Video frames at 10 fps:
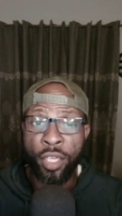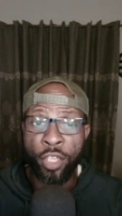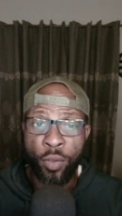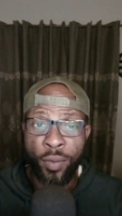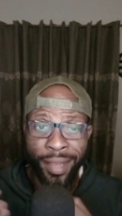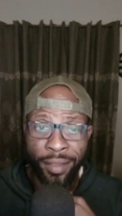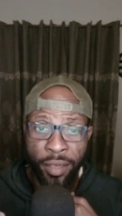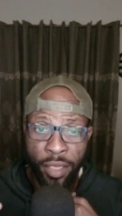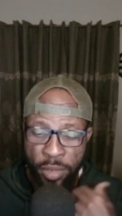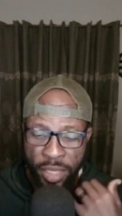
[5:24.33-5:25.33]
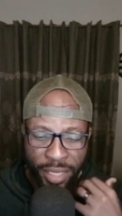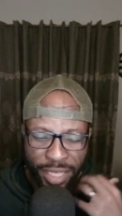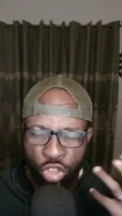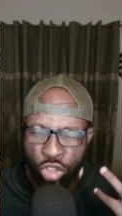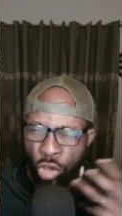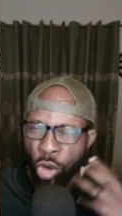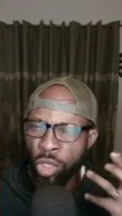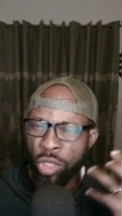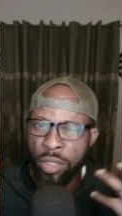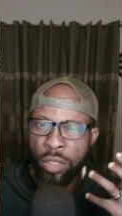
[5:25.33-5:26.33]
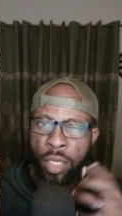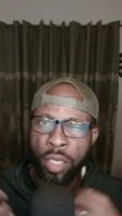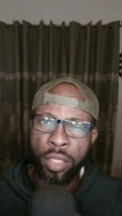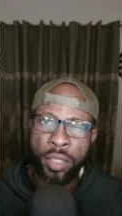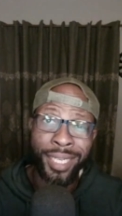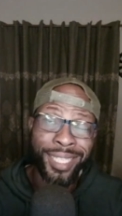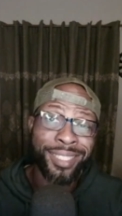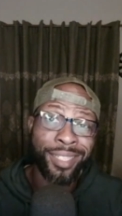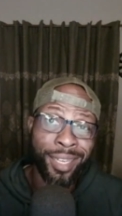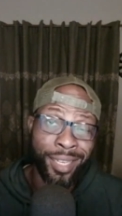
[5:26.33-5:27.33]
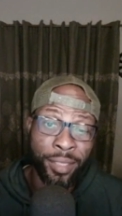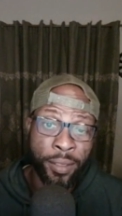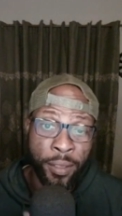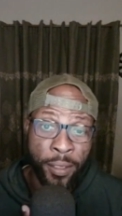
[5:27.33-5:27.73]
you know, that uh, immediately draws uh, the listener in.